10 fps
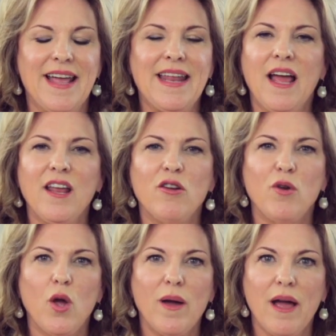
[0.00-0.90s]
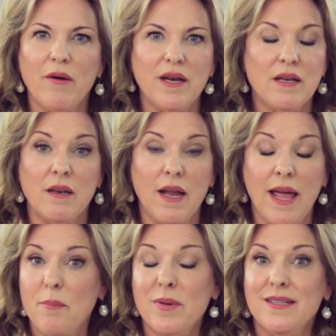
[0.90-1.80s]
And I don't know how it
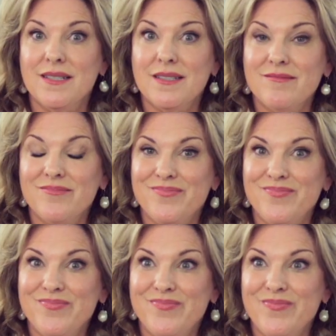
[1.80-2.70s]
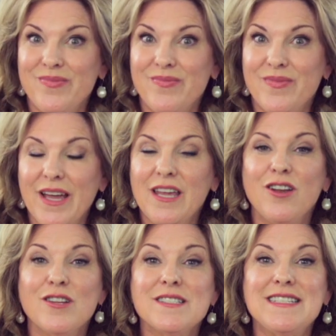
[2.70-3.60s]
happened. I
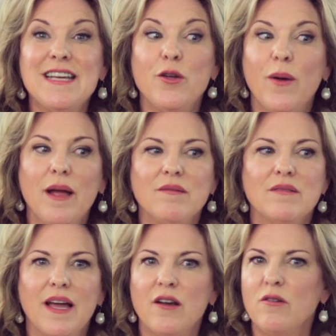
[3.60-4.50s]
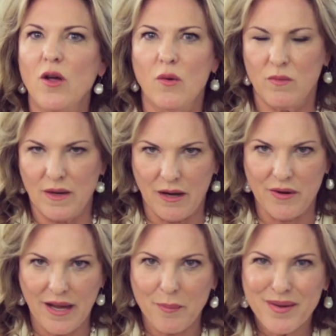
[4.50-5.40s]
can honestly tell you, I, I don't know how
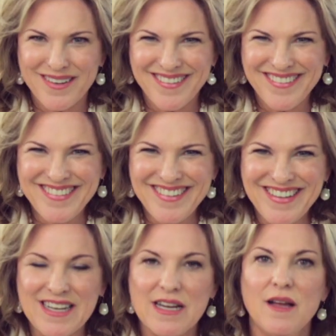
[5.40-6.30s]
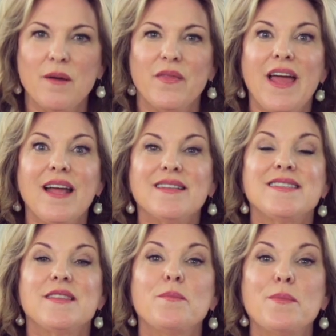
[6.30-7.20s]
it happened.
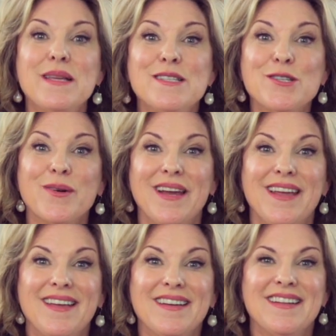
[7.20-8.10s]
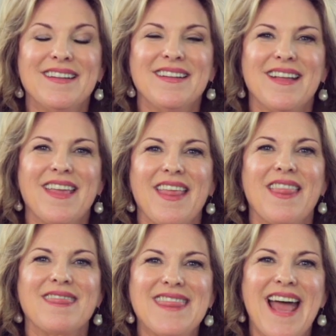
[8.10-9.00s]
That's the mystery.
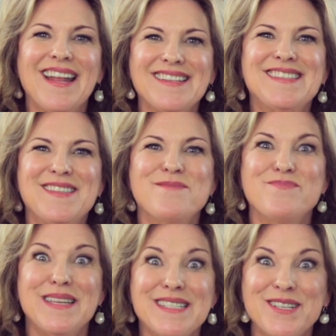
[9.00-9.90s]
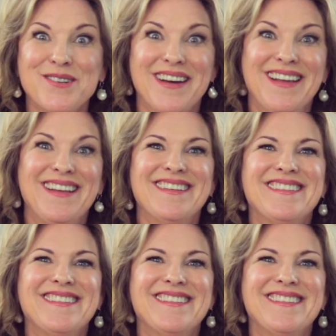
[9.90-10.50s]
That's the mystery.